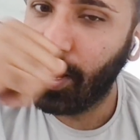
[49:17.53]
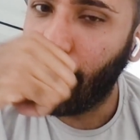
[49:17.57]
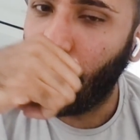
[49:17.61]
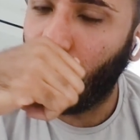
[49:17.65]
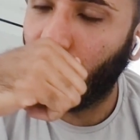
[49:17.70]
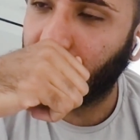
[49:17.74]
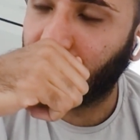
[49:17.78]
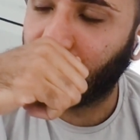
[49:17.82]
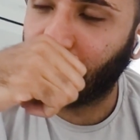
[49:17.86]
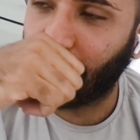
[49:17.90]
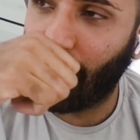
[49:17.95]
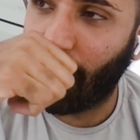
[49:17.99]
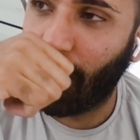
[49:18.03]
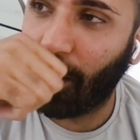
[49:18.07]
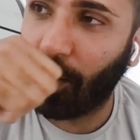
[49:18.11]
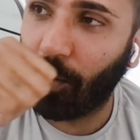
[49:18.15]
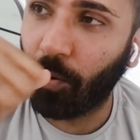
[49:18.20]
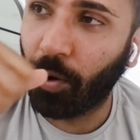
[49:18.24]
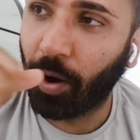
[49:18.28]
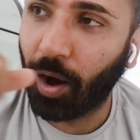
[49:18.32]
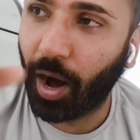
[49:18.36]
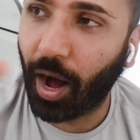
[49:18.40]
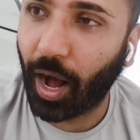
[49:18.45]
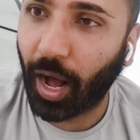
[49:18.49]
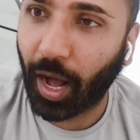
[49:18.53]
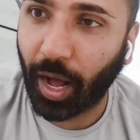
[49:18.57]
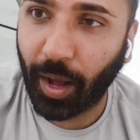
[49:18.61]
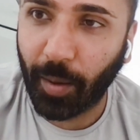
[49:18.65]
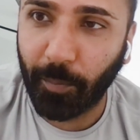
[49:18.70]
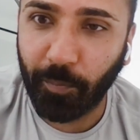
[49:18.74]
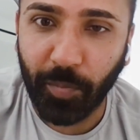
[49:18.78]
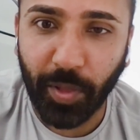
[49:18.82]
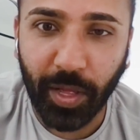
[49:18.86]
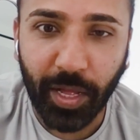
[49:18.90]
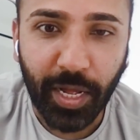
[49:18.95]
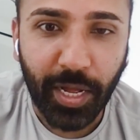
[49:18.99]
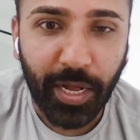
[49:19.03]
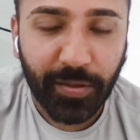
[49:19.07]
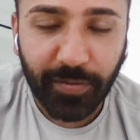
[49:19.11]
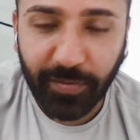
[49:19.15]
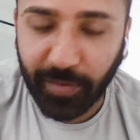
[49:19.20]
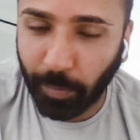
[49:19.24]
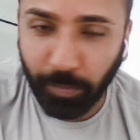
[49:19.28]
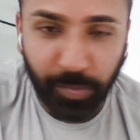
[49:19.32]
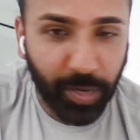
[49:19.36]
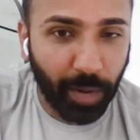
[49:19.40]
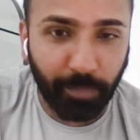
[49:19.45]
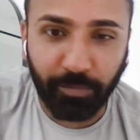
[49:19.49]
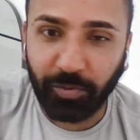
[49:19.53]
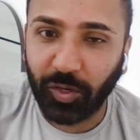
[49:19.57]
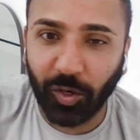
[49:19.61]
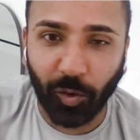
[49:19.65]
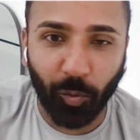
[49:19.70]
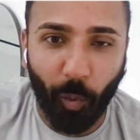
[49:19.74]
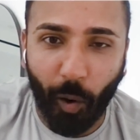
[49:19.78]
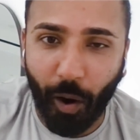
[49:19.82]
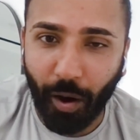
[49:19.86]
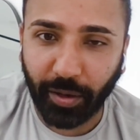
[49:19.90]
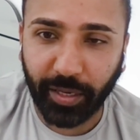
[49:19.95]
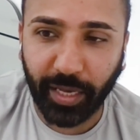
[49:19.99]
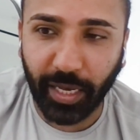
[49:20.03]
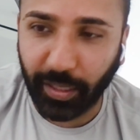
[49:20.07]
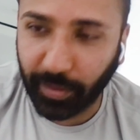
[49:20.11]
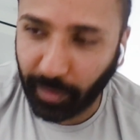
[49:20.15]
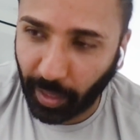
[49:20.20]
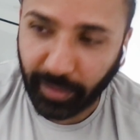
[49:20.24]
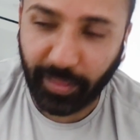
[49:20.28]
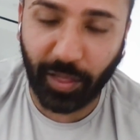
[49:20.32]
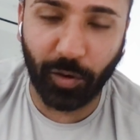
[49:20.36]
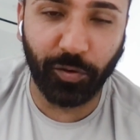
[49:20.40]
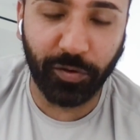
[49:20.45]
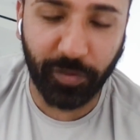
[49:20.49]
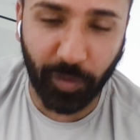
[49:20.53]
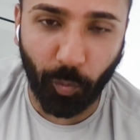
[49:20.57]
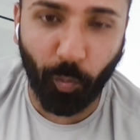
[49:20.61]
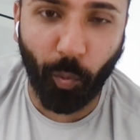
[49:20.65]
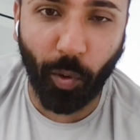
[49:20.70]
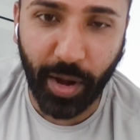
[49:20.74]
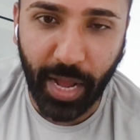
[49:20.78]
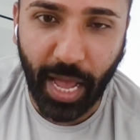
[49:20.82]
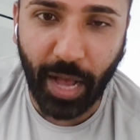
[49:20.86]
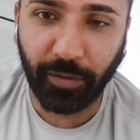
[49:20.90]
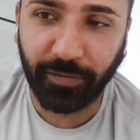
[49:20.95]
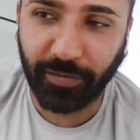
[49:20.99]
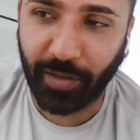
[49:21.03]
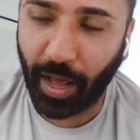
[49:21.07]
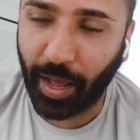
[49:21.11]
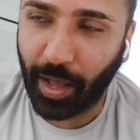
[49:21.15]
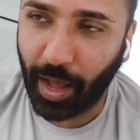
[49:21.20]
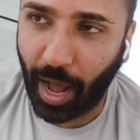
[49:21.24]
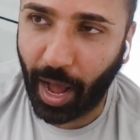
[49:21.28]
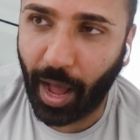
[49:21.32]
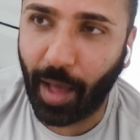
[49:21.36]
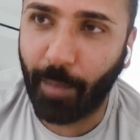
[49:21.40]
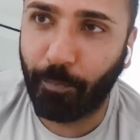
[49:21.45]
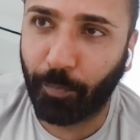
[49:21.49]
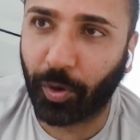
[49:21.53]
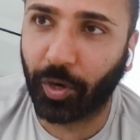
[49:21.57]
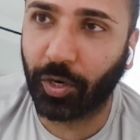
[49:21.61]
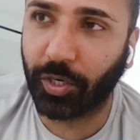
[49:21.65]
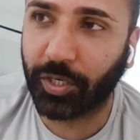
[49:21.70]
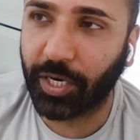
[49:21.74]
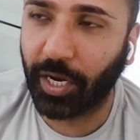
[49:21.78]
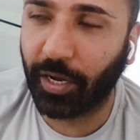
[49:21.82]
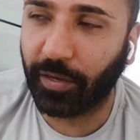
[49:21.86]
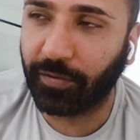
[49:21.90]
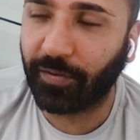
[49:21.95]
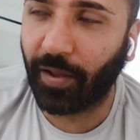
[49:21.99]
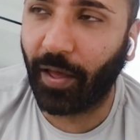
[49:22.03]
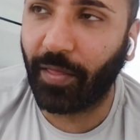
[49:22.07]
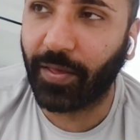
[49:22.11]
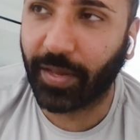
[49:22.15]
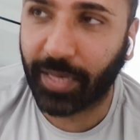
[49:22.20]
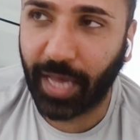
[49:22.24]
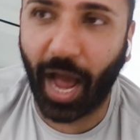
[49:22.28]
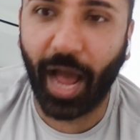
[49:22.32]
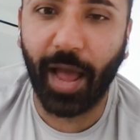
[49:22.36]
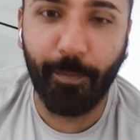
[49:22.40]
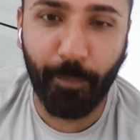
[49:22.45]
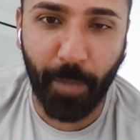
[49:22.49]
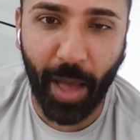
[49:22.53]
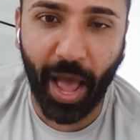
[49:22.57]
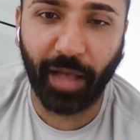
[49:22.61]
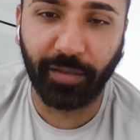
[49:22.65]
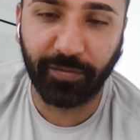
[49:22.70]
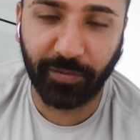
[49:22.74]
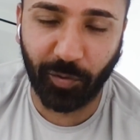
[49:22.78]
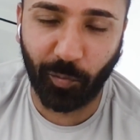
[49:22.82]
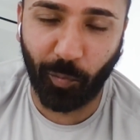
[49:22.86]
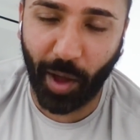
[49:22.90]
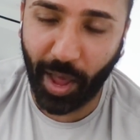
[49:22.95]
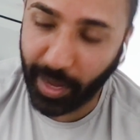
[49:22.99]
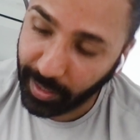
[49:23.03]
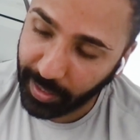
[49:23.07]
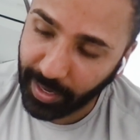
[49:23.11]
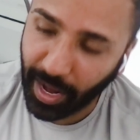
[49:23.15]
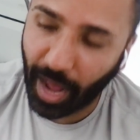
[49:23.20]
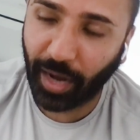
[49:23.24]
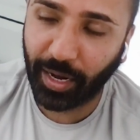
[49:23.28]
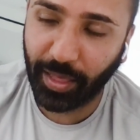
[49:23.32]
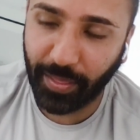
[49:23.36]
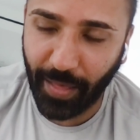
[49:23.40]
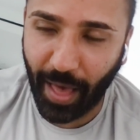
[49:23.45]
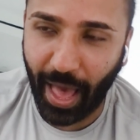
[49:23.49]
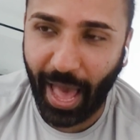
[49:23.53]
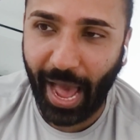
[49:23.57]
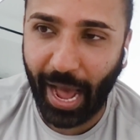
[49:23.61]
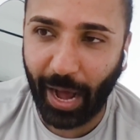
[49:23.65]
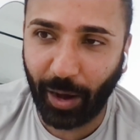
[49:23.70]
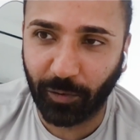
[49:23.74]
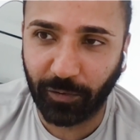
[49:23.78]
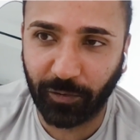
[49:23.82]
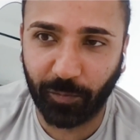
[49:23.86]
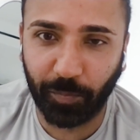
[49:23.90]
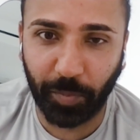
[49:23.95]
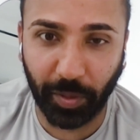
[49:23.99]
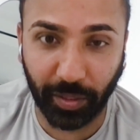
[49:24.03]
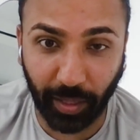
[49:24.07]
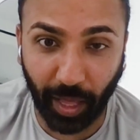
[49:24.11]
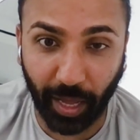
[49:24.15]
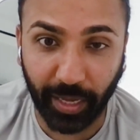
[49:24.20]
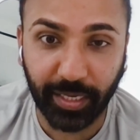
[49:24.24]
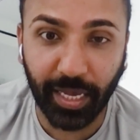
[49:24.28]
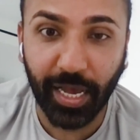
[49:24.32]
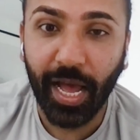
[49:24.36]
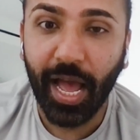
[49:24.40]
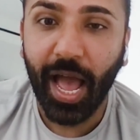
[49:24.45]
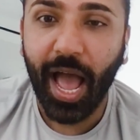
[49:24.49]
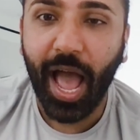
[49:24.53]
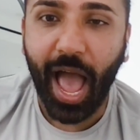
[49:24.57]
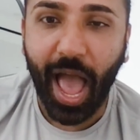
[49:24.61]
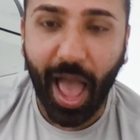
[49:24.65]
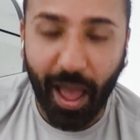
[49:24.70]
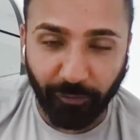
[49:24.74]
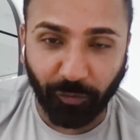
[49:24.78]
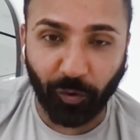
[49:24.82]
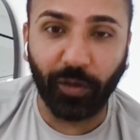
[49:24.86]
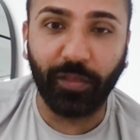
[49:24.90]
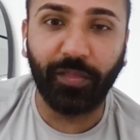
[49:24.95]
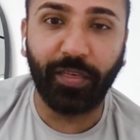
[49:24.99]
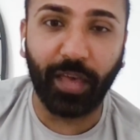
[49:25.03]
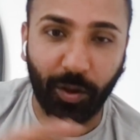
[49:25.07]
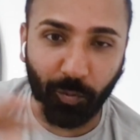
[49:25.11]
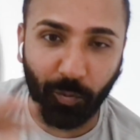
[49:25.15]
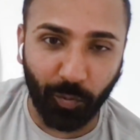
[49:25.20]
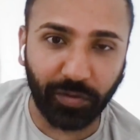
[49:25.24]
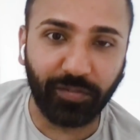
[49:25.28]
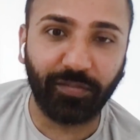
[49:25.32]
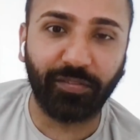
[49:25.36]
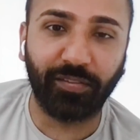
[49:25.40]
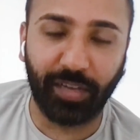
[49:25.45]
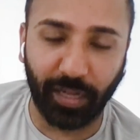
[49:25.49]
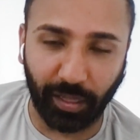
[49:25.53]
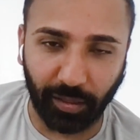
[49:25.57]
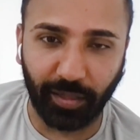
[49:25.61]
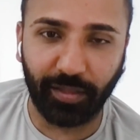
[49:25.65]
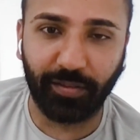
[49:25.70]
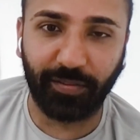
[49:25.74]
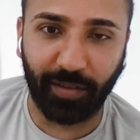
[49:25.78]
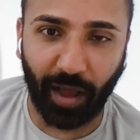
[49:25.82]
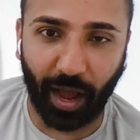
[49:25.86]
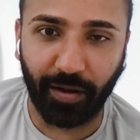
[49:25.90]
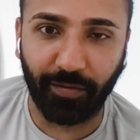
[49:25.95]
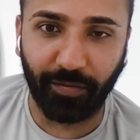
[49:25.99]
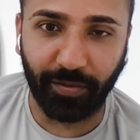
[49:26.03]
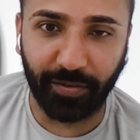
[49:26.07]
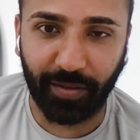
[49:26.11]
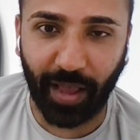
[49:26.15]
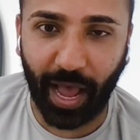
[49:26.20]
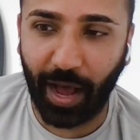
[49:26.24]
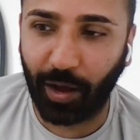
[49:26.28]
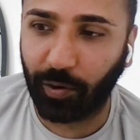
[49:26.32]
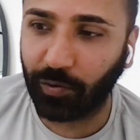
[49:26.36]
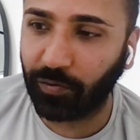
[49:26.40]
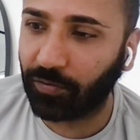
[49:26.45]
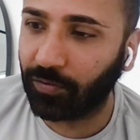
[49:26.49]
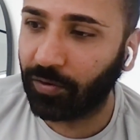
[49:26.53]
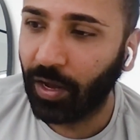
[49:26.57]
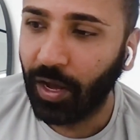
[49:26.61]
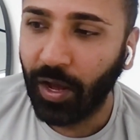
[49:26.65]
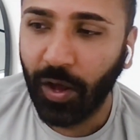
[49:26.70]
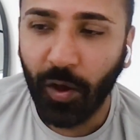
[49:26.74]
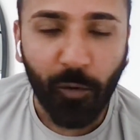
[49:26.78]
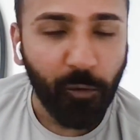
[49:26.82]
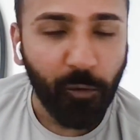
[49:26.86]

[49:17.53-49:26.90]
And so um, sometimes you'll walk in, like there was one house I, I purchased and the guy had passed away, not in the house, but like everything was still inside of his house